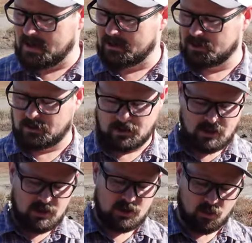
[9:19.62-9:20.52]
got your
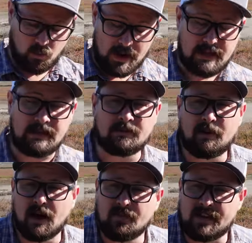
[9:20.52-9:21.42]
wading
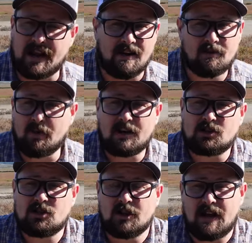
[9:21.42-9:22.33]
belt that everybody
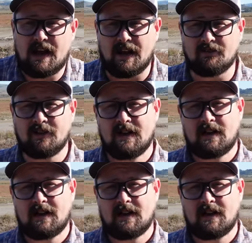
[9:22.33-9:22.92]
should have,